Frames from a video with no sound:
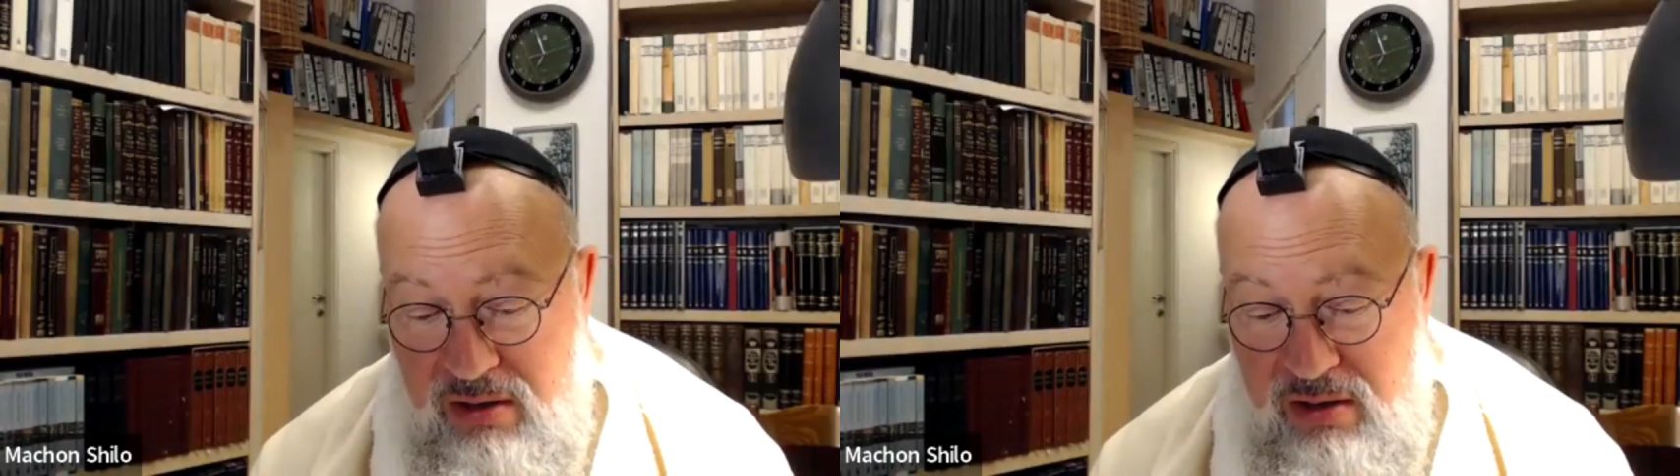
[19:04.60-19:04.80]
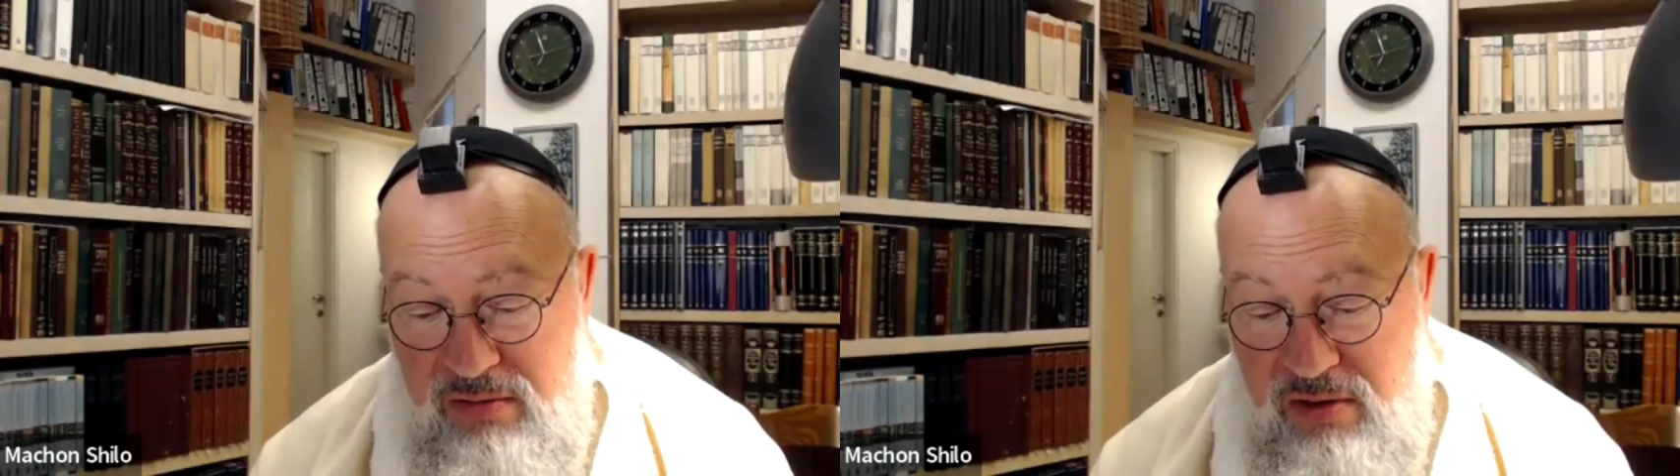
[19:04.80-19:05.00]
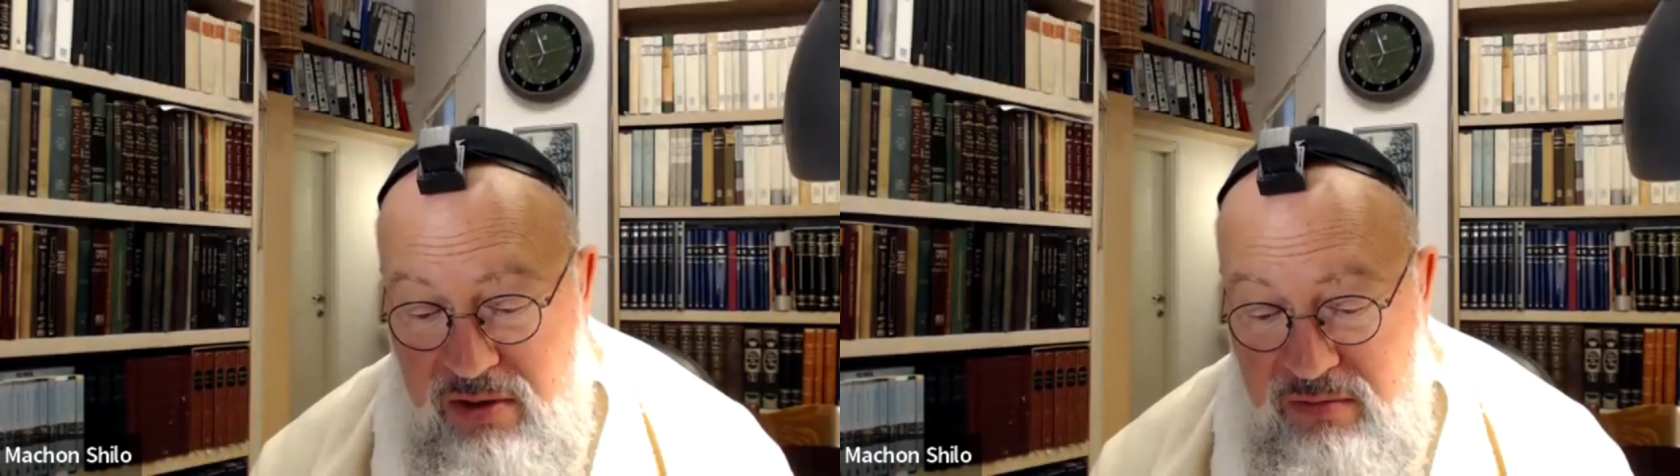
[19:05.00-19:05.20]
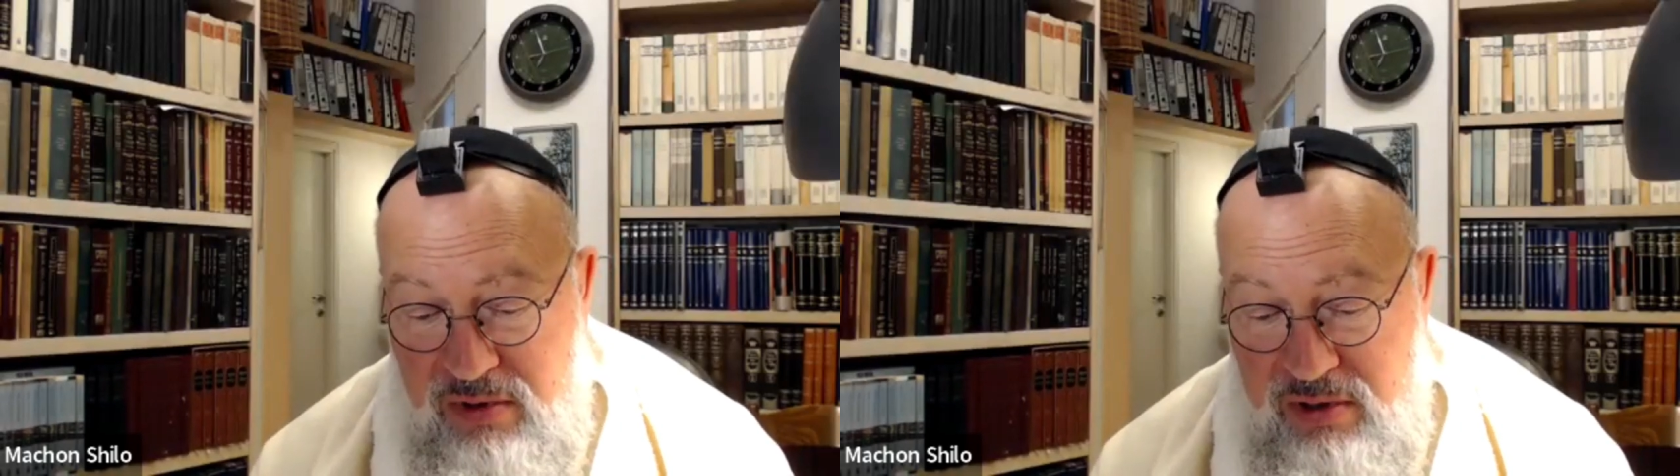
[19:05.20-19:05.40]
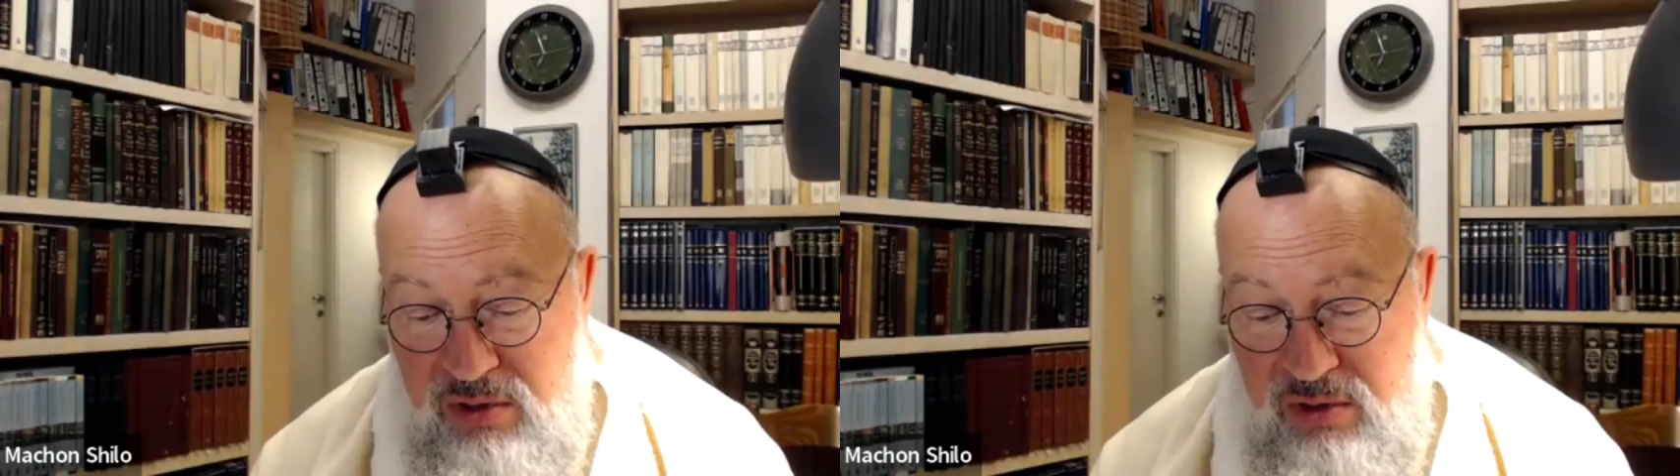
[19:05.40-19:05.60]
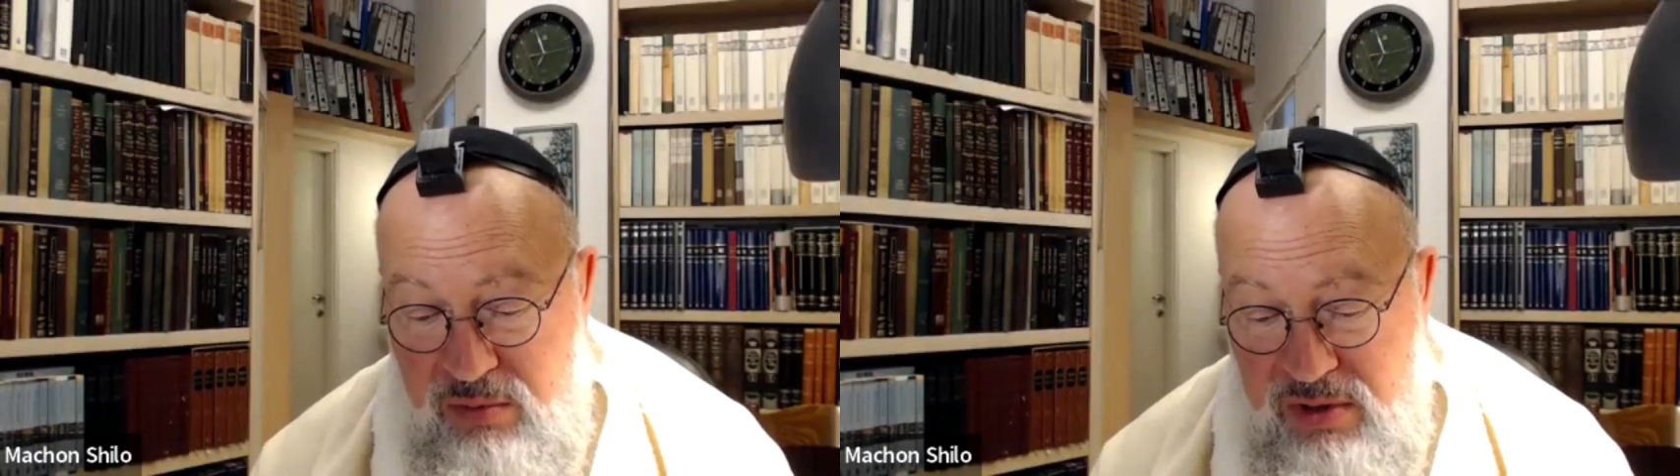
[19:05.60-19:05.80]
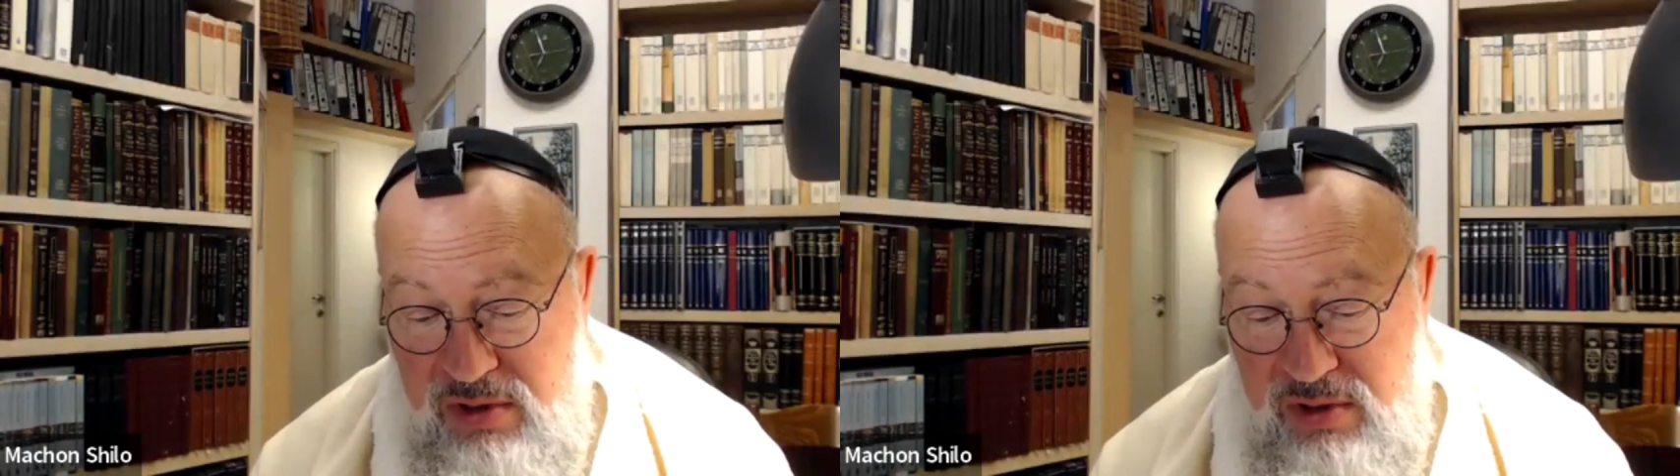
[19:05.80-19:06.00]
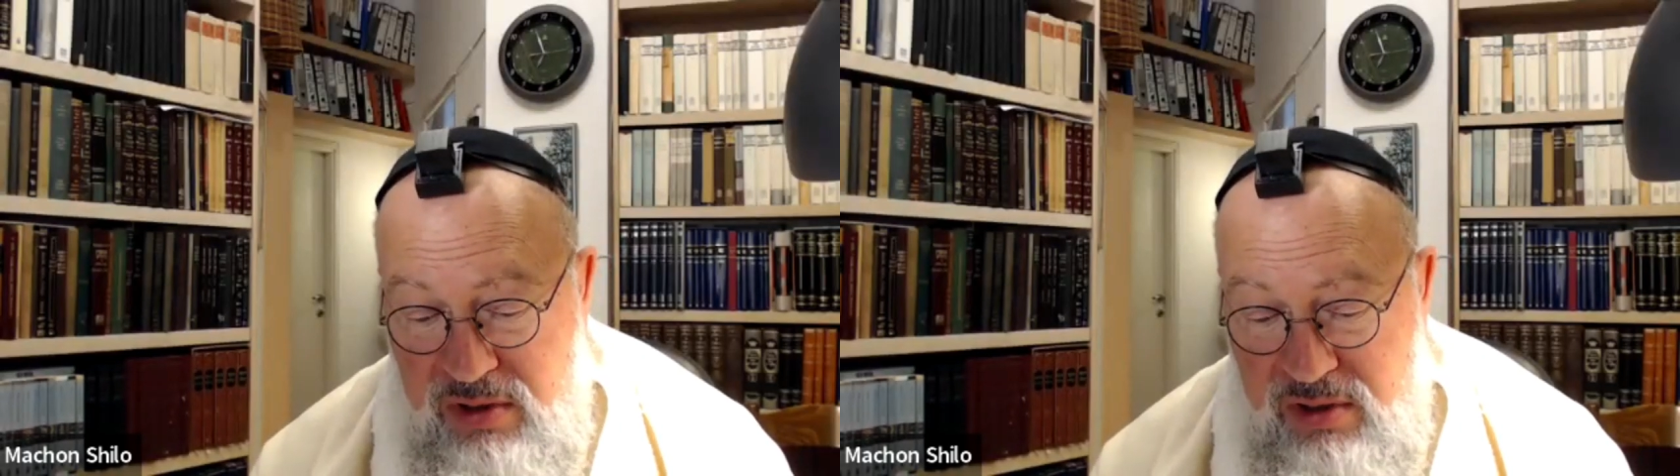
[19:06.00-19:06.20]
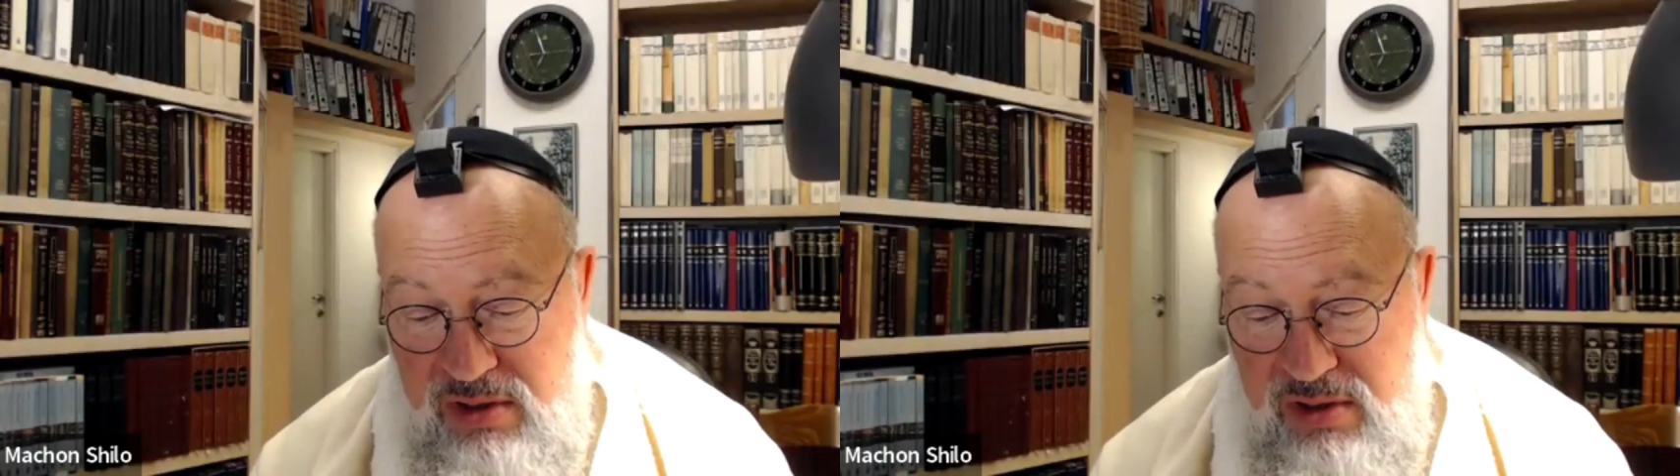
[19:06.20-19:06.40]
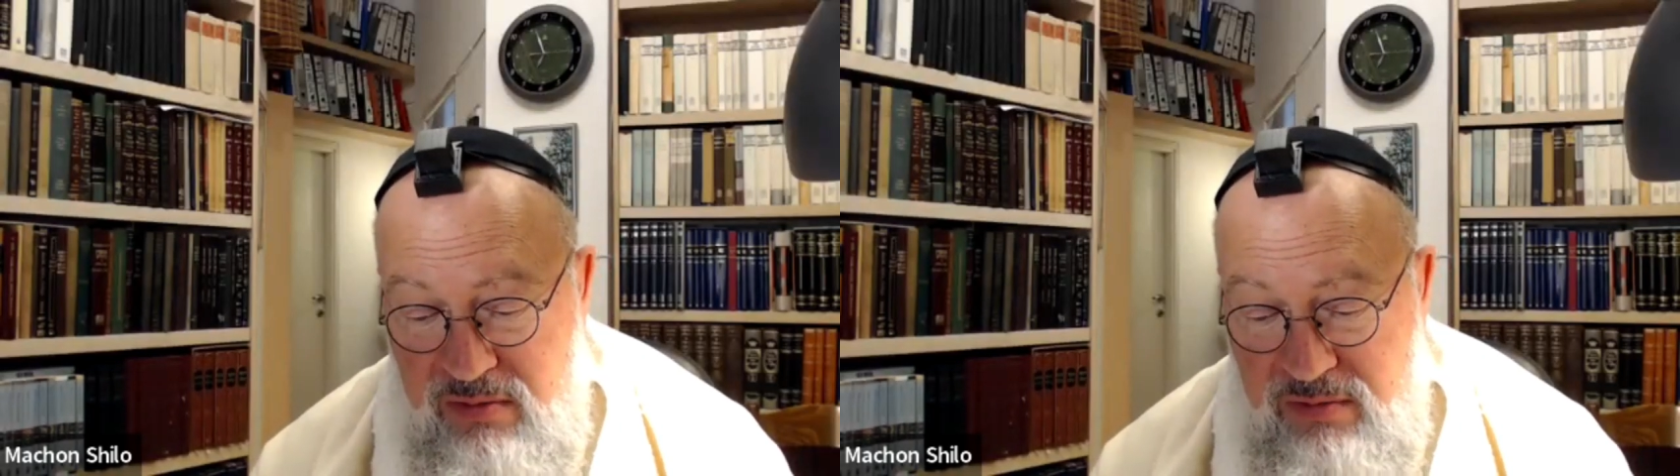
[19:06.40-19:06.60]
A very, very dubious
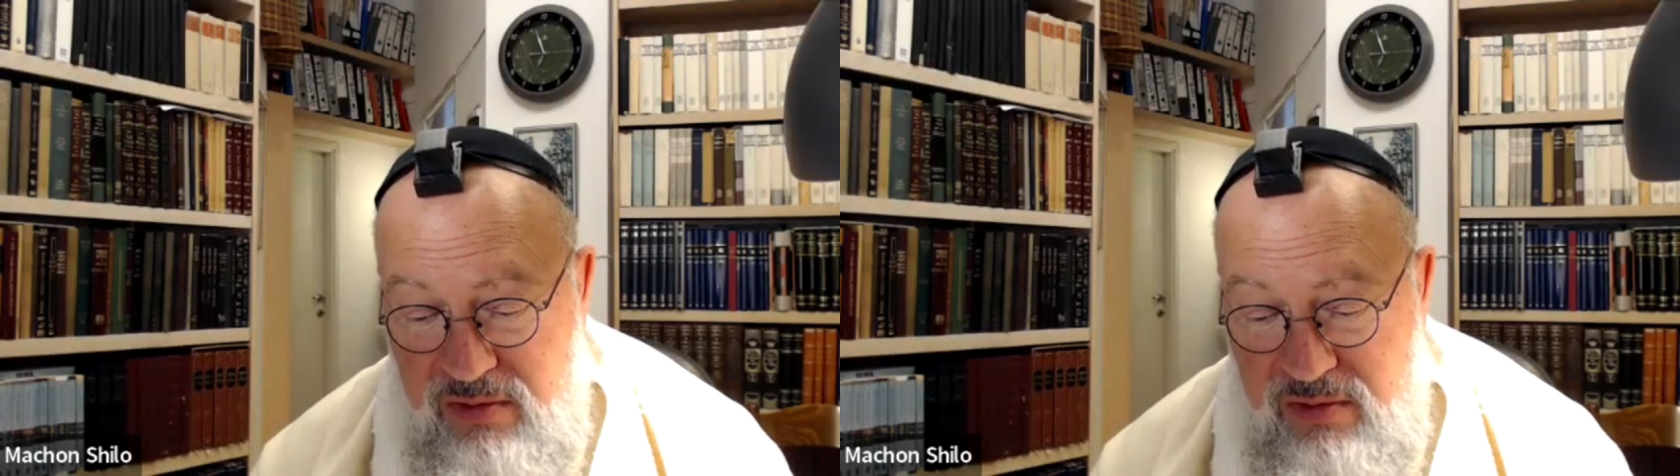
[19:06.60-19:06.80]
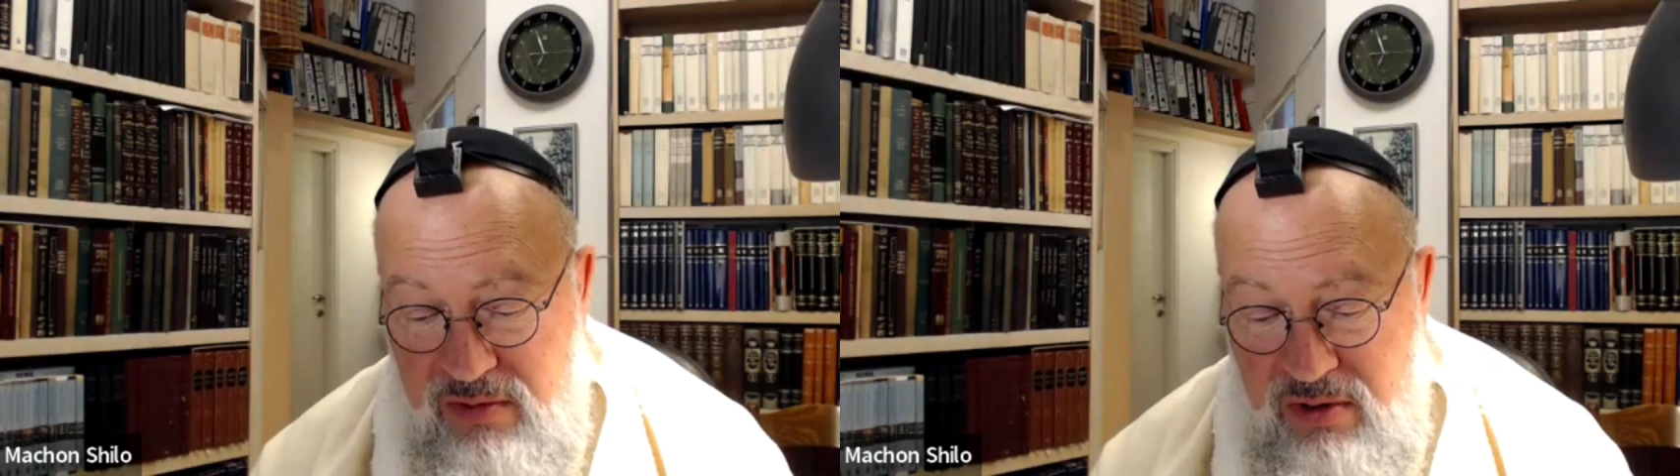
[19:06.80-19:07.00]
system of,